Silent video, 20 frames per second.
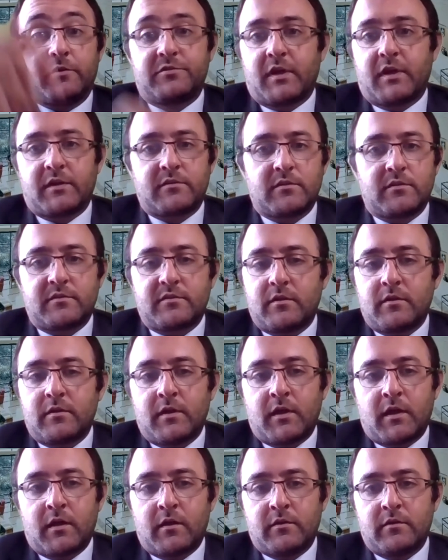Texas.
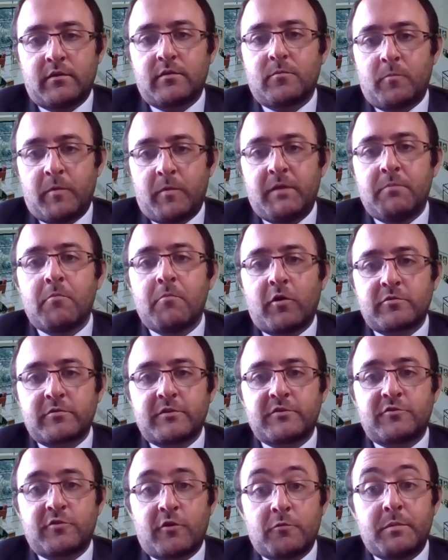And we mostly
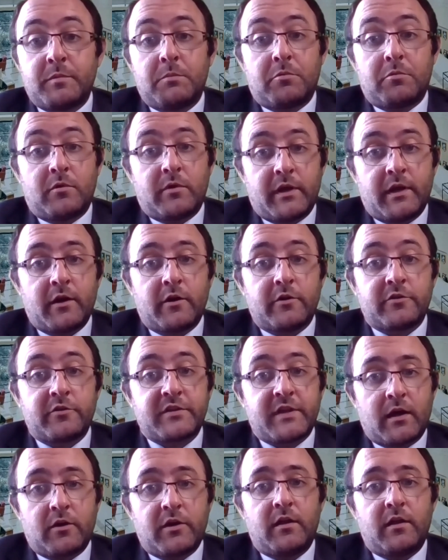serve people in Harris
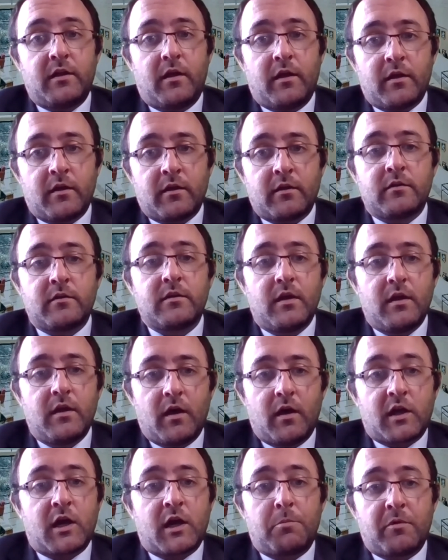County and
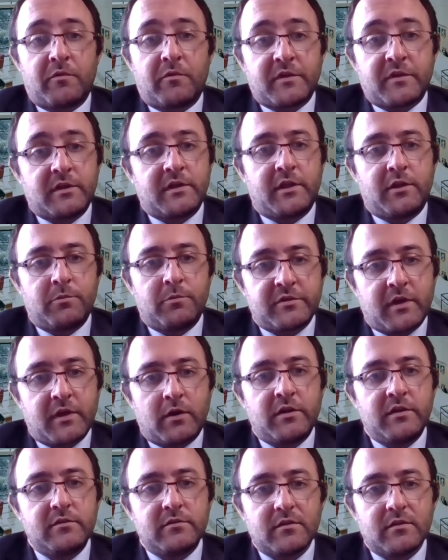a couple of contiguous
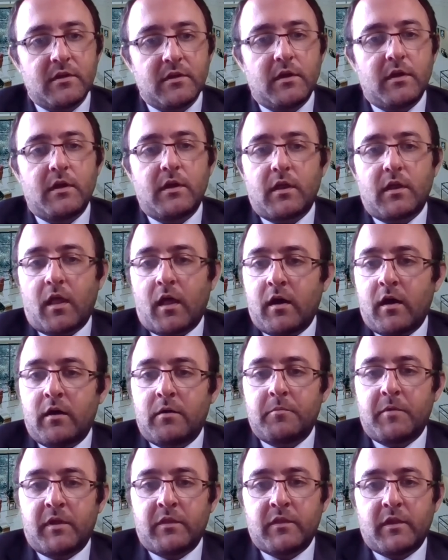counties.
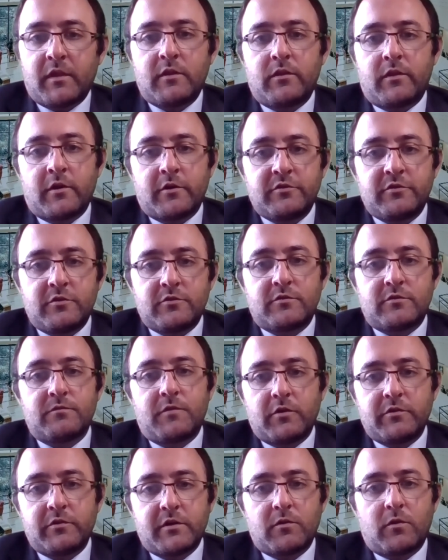And then there's Houston
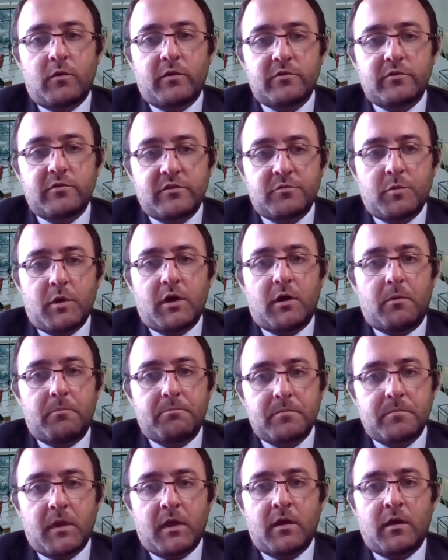Volunteer Lawyers as
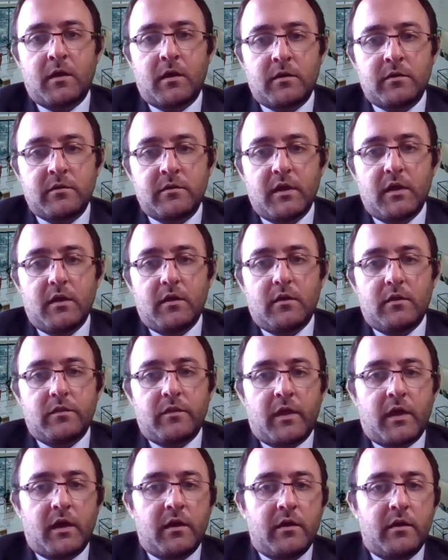well. And
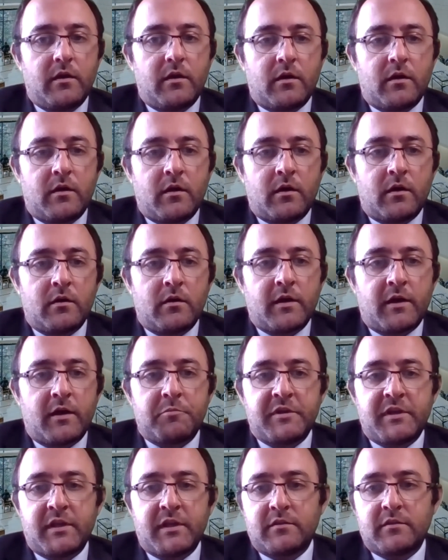they have
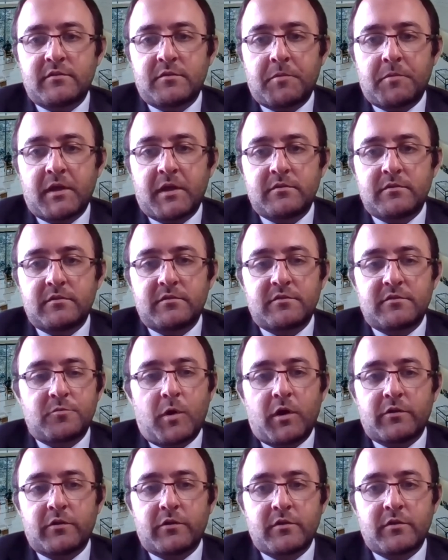been taking some cases as
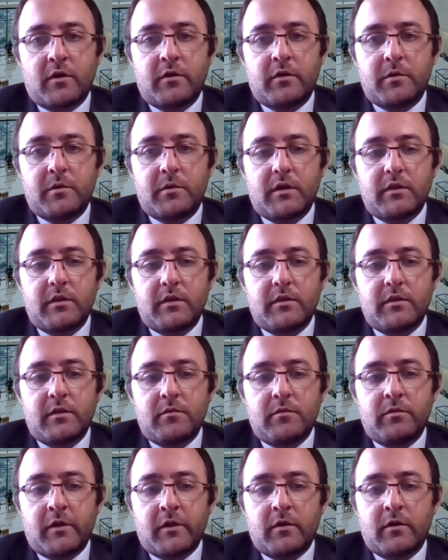well. So
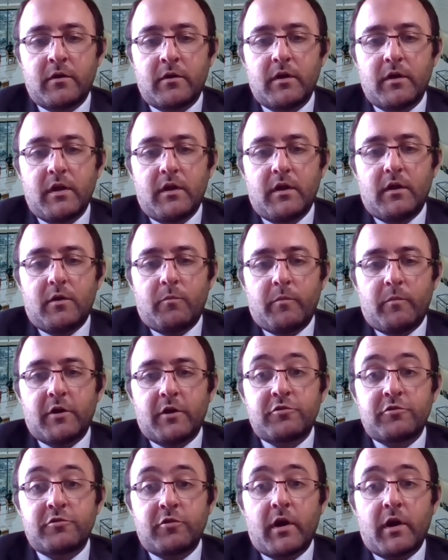we
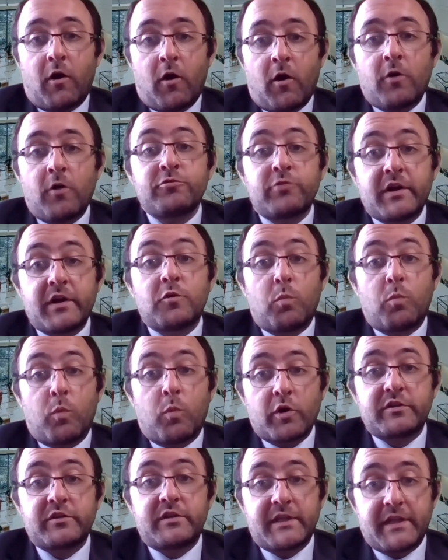are all trying to
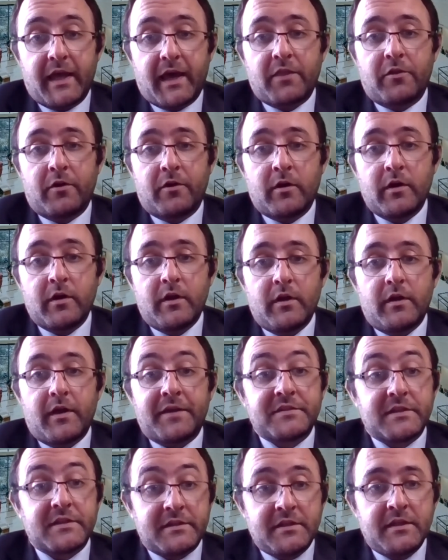work together
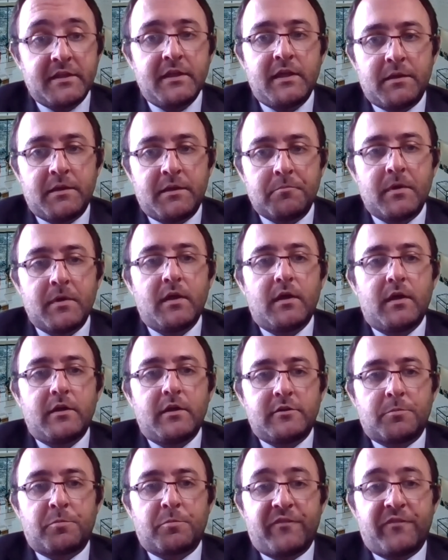as a team
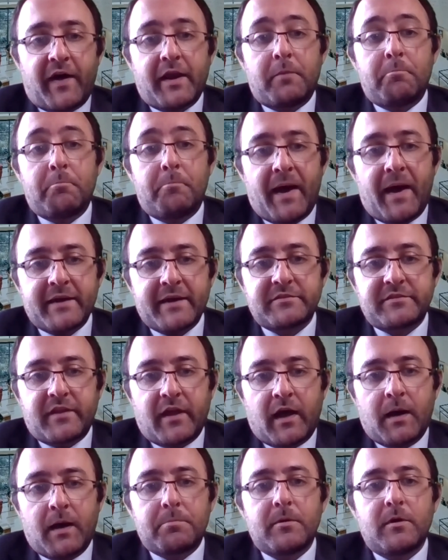to provide a
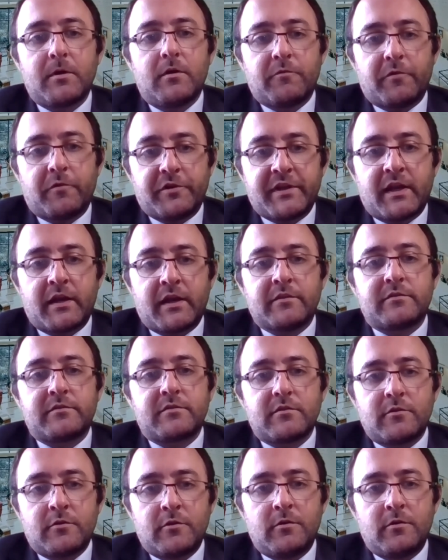backstop for tenants
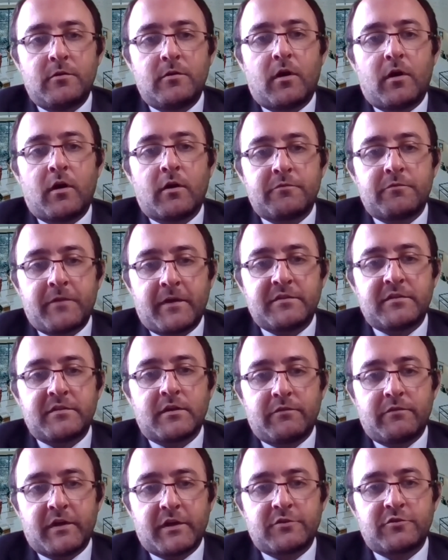who are facing
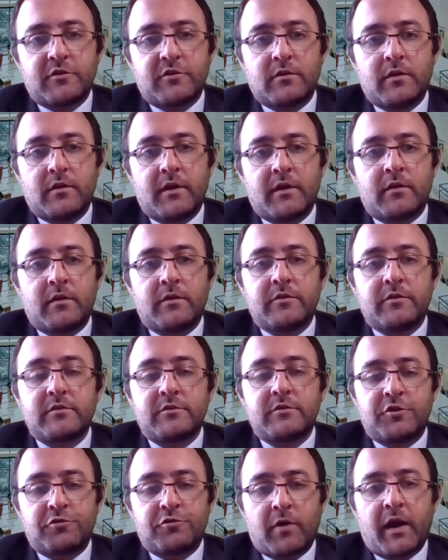eviction and
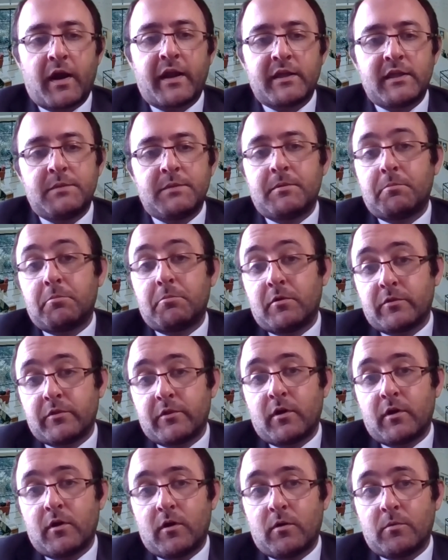to try and keep people in
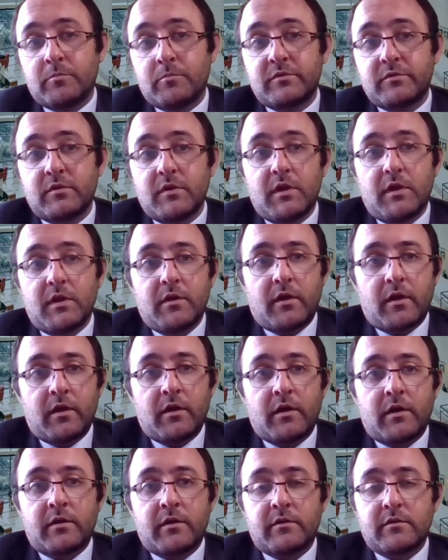their homes.
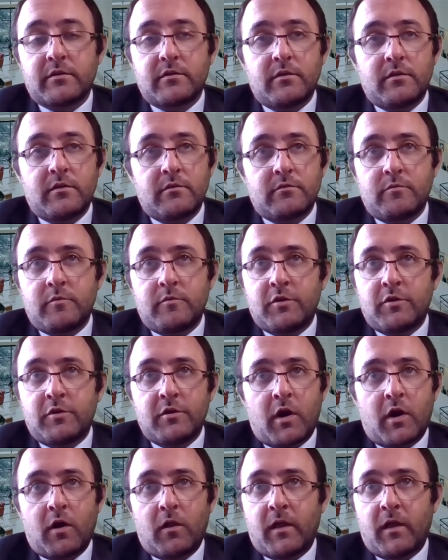And you can
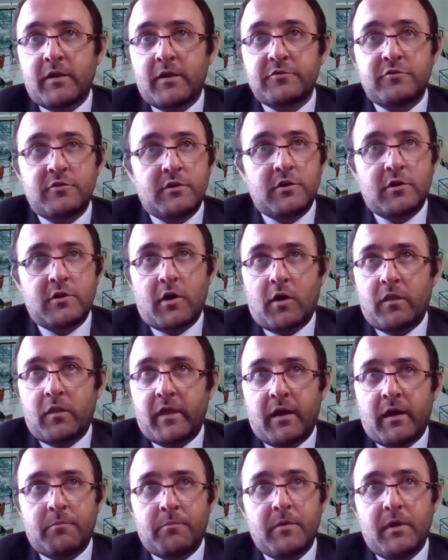call us, you can call
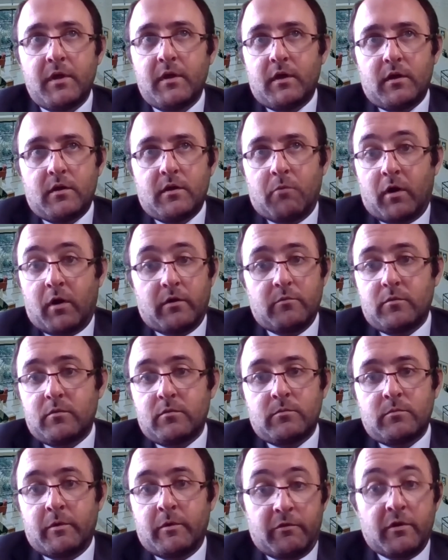them. What
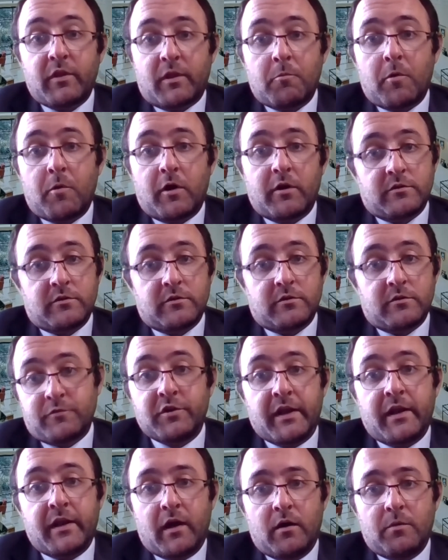we really want is for you to
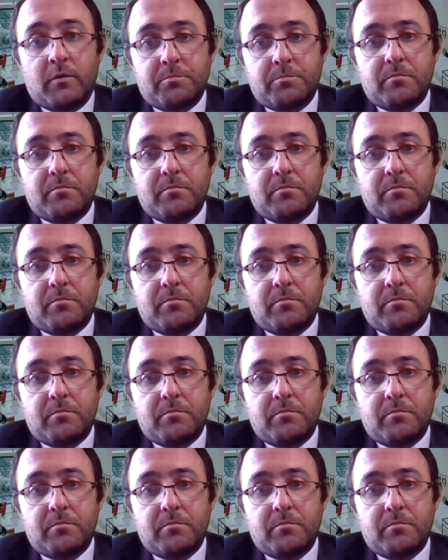get help.